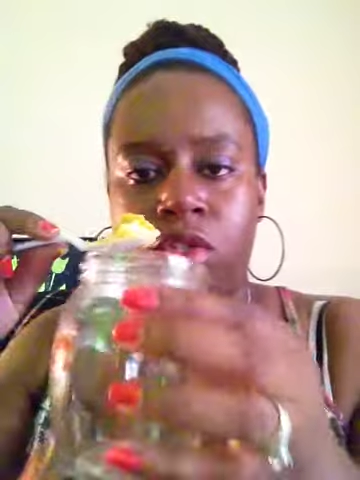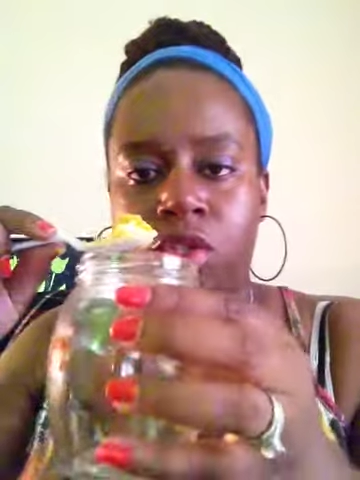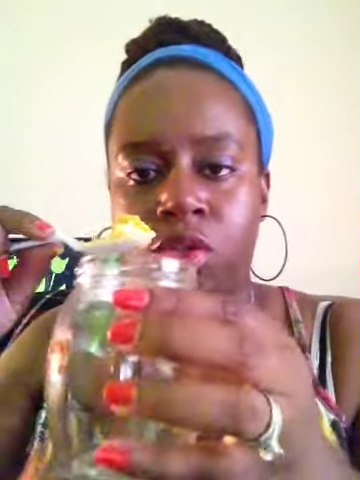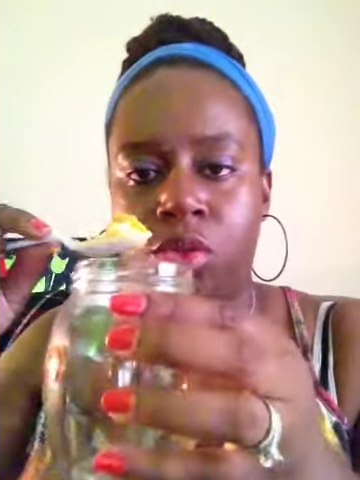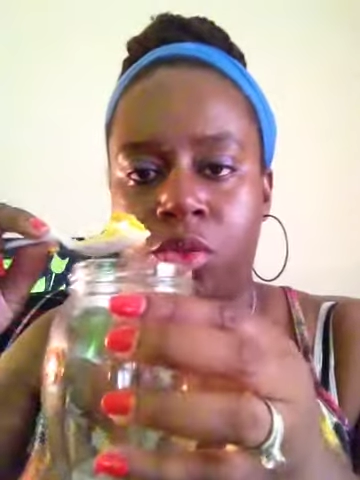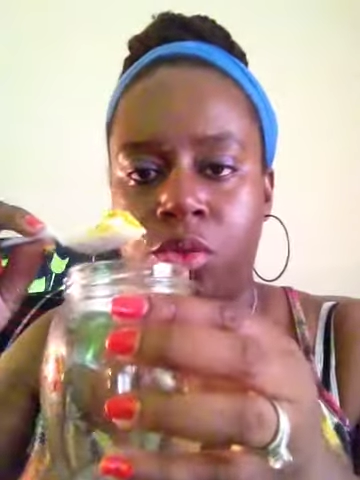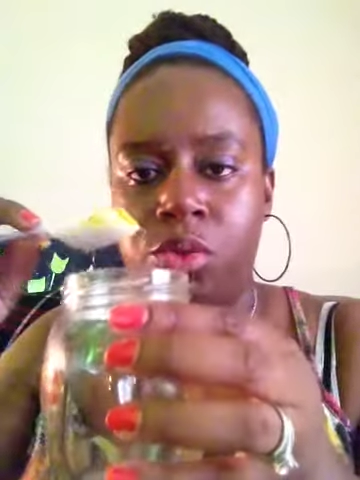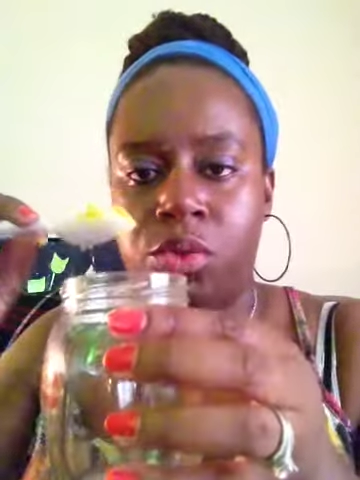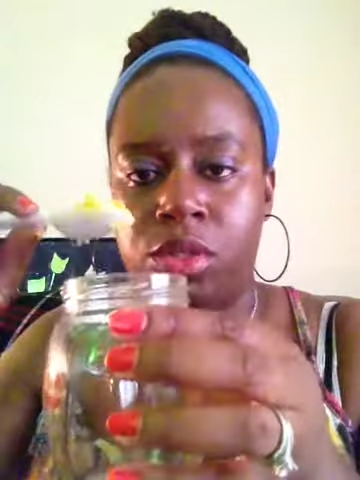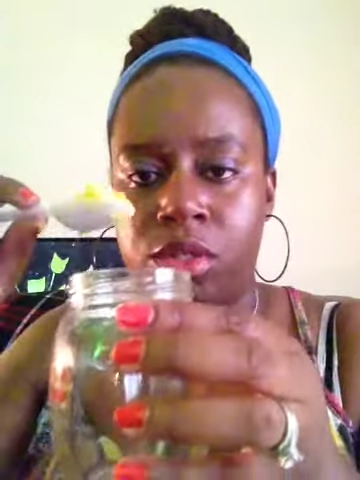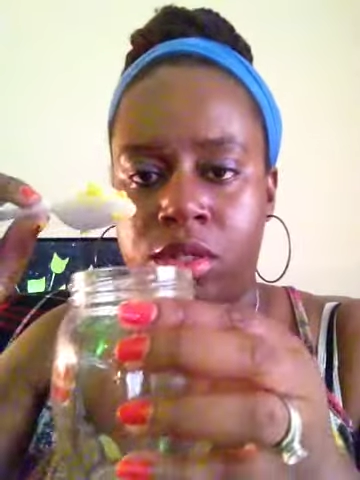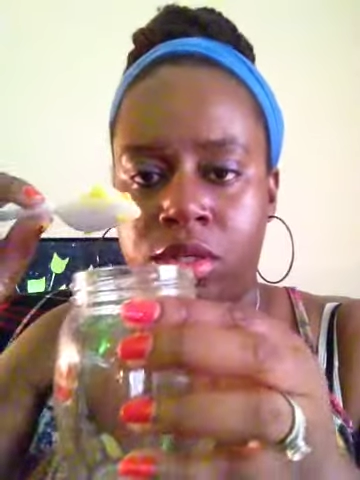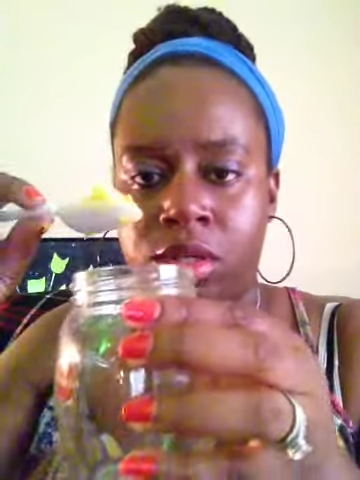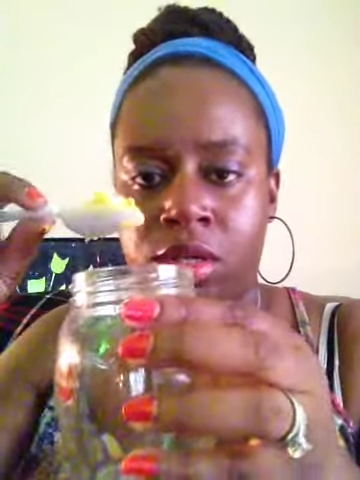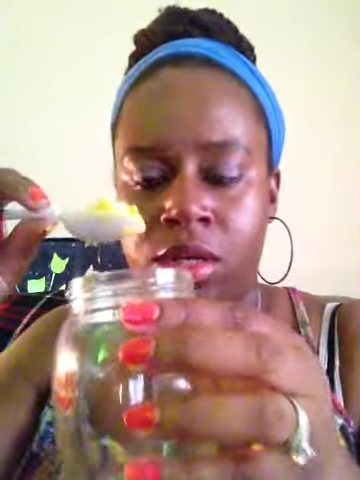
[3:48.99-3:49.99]
to
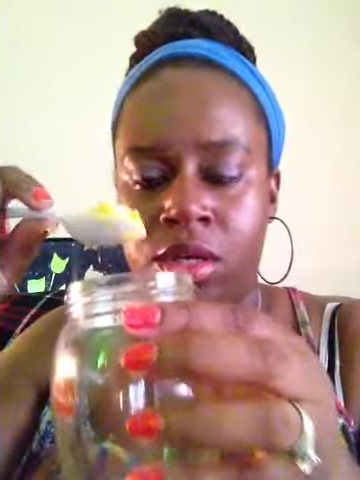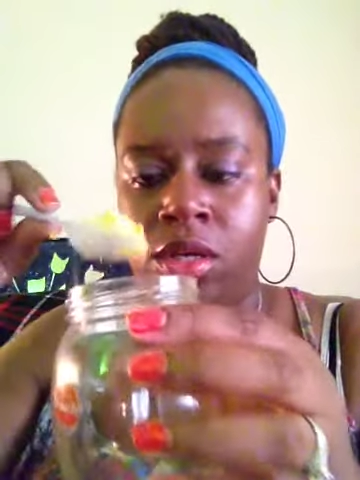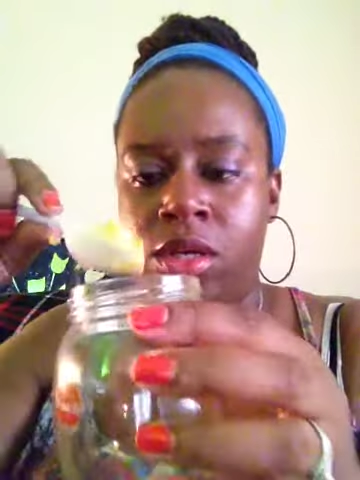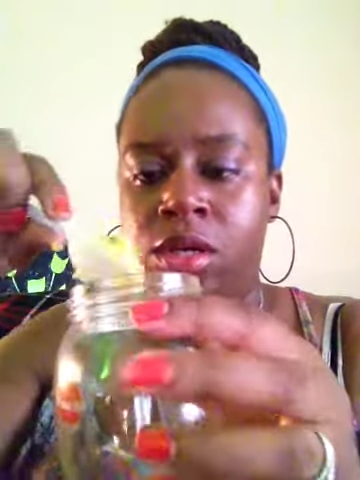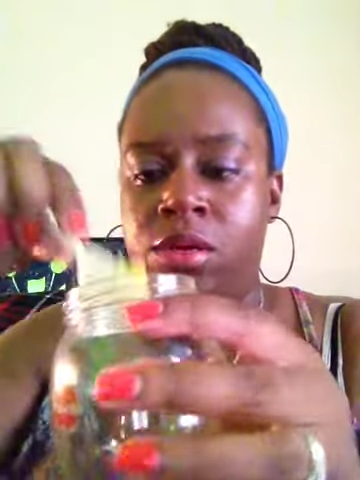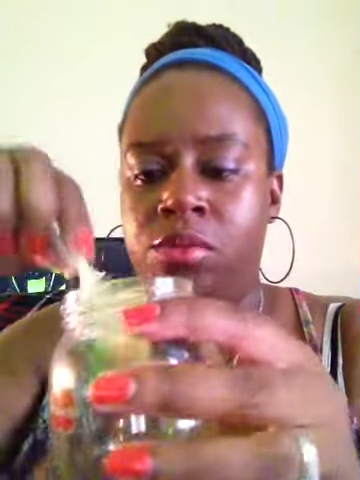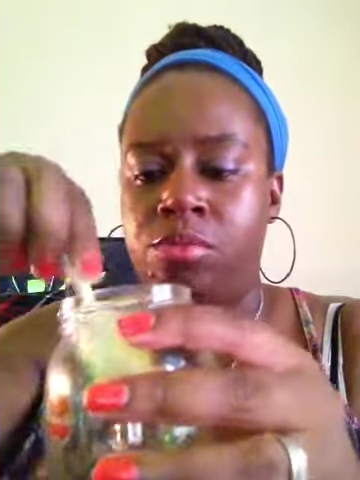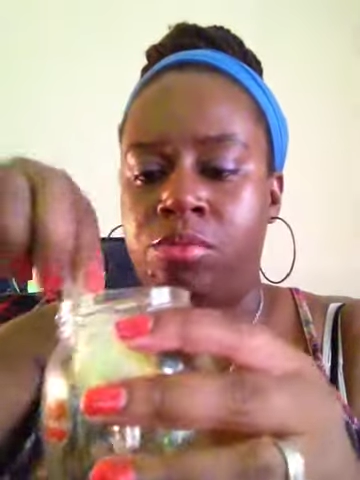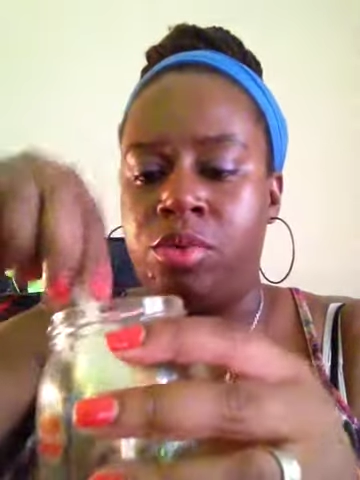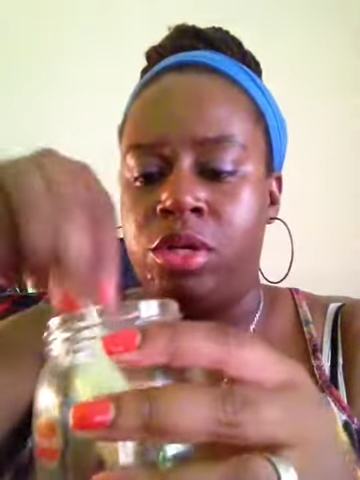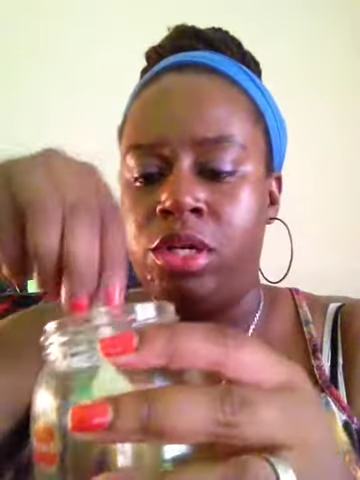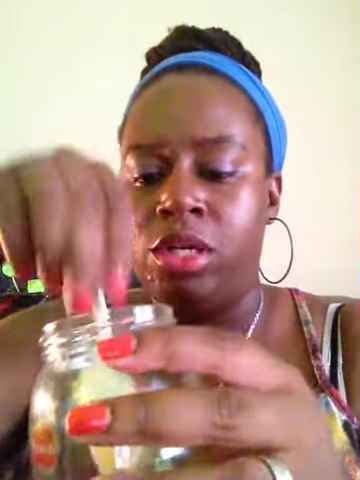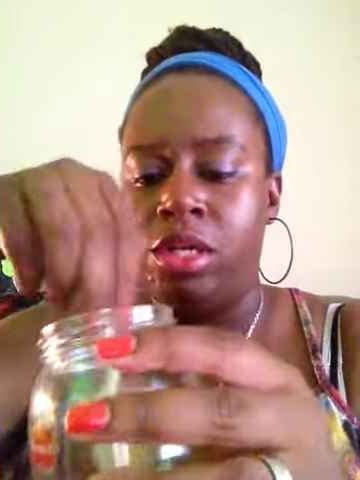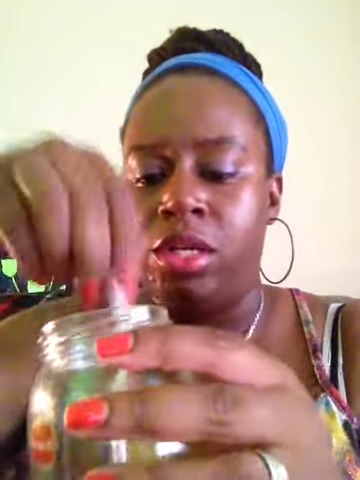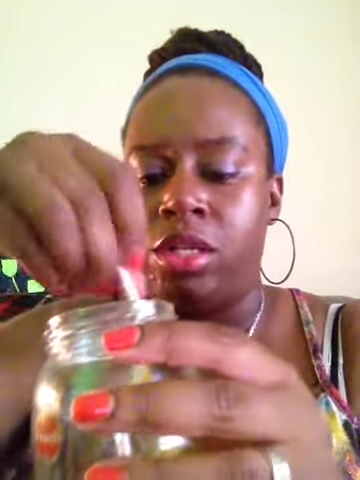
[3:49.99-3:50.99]
put
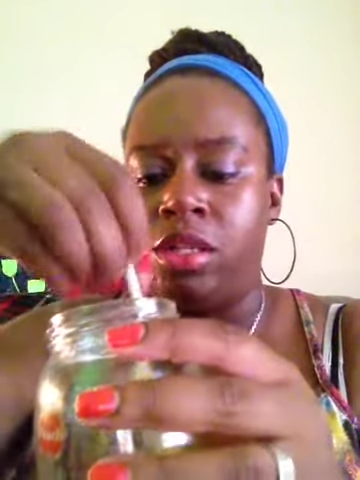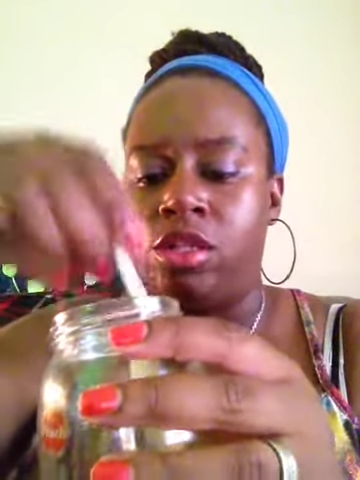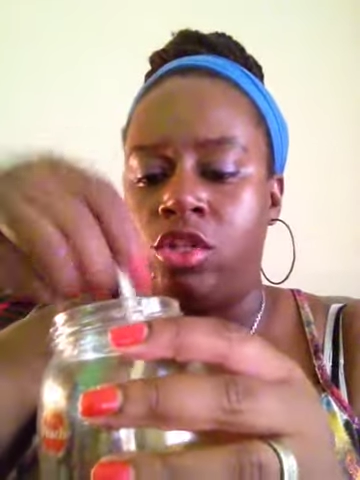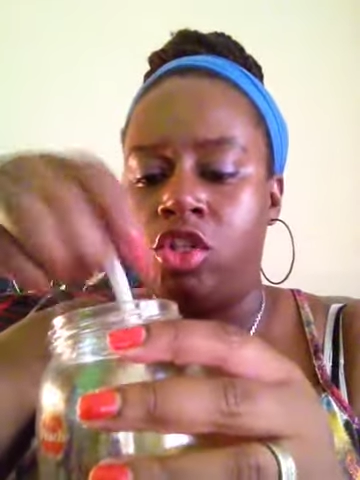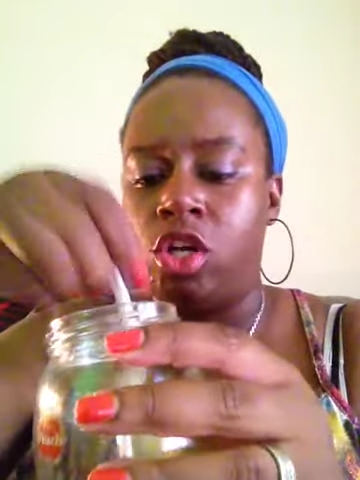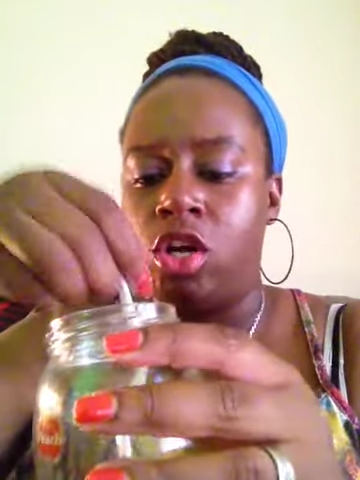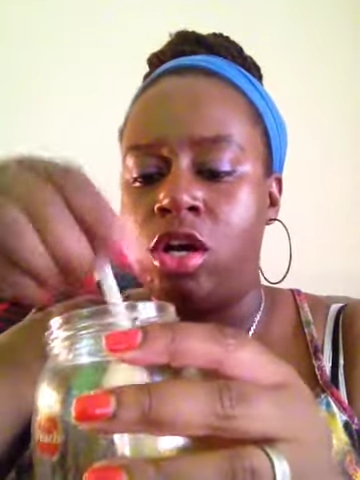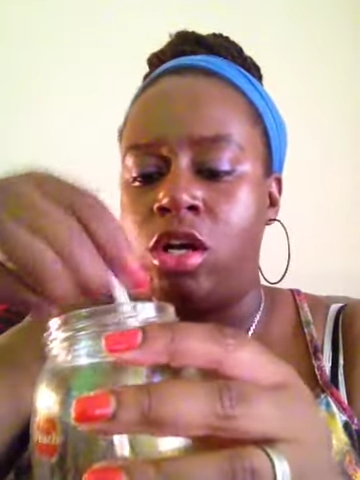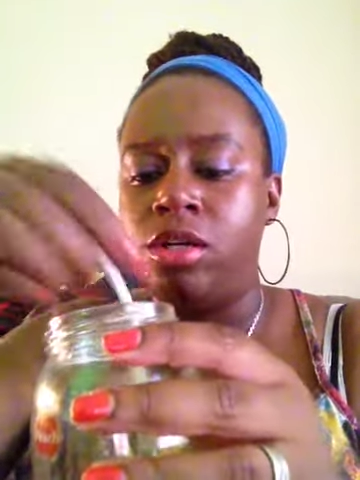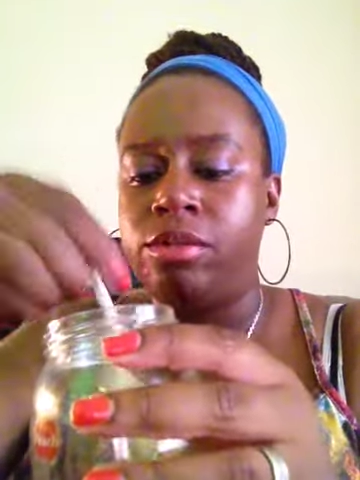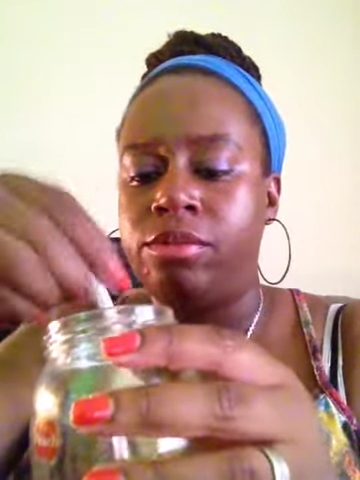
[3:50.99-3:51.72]
it in the jar.